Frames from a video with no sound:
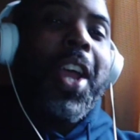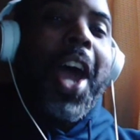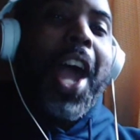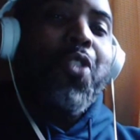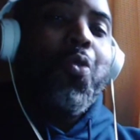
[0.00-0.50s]

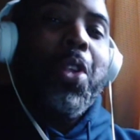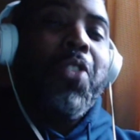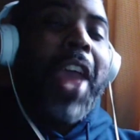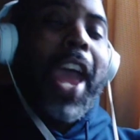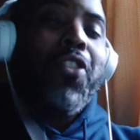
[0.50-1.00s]
I just wanted
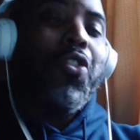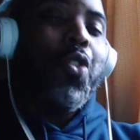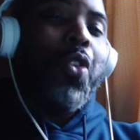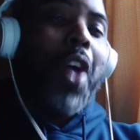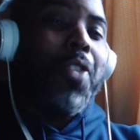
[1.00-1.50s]
to ask your
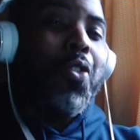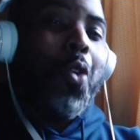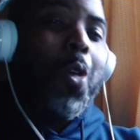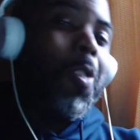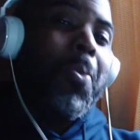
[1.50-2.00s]
thoughts
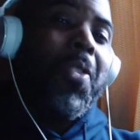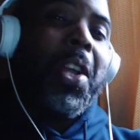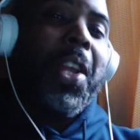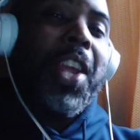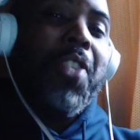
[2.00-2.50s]
on this
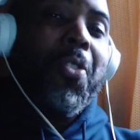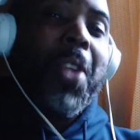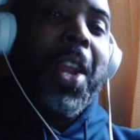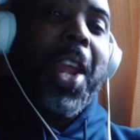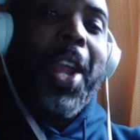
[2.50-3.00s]
particular
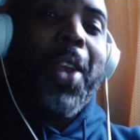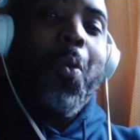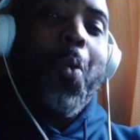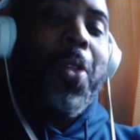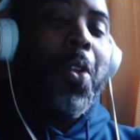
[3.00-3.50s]
incident and
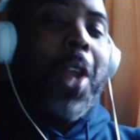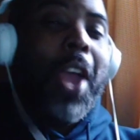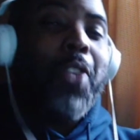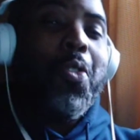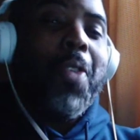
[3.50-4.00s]
whether or
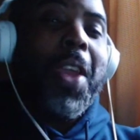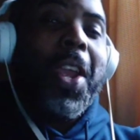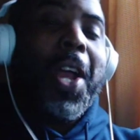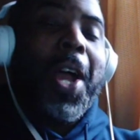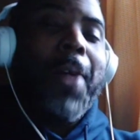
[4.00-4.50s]
not you think
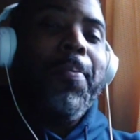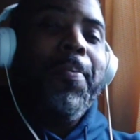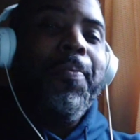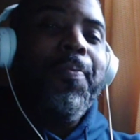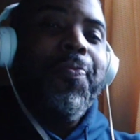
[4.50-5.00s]

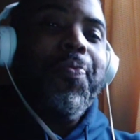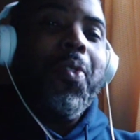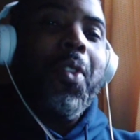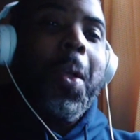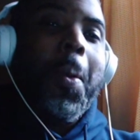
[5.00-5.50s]

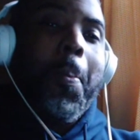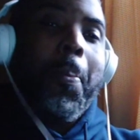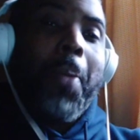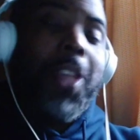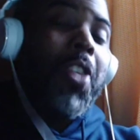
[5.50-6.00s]

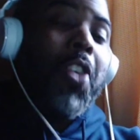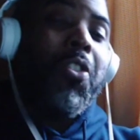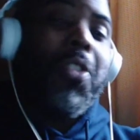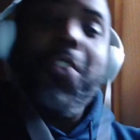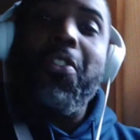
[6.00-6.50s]
PlayStation
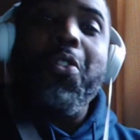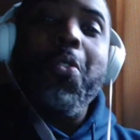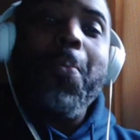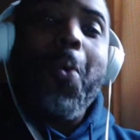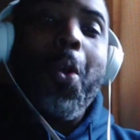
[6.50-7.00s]
needs to do
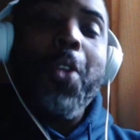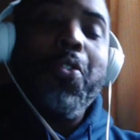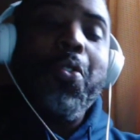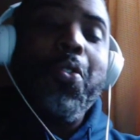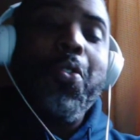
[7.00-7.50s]
more
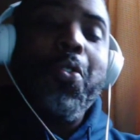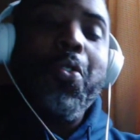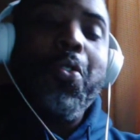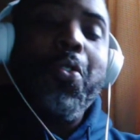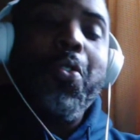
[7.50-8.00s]
to
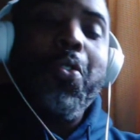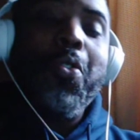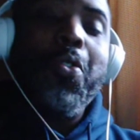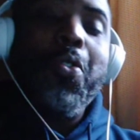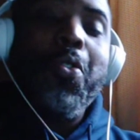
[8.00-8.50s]

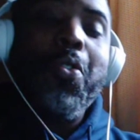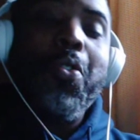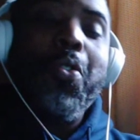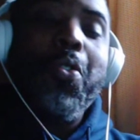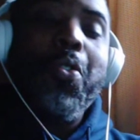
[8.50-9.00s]
protect
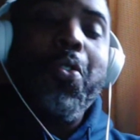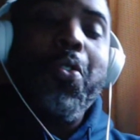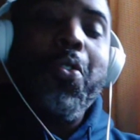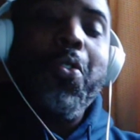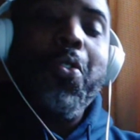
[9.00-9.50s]
their
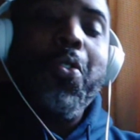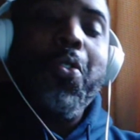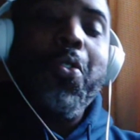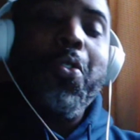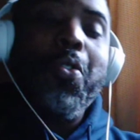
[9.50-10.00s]

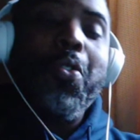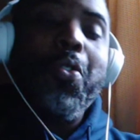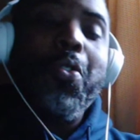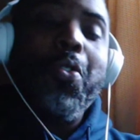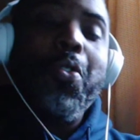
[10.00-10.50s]
online
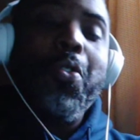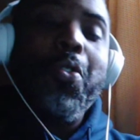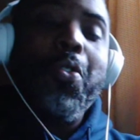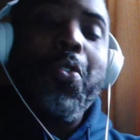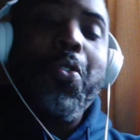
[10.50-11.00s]

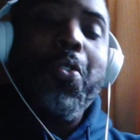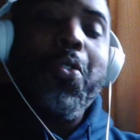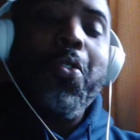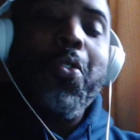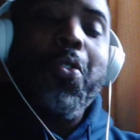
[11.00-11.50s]
infrastructure from
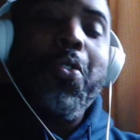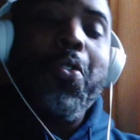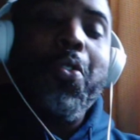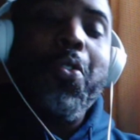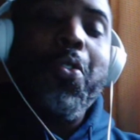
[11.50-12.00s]
stuff like this
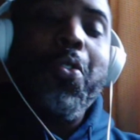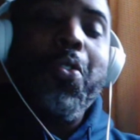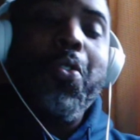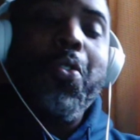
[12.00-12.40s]
happening?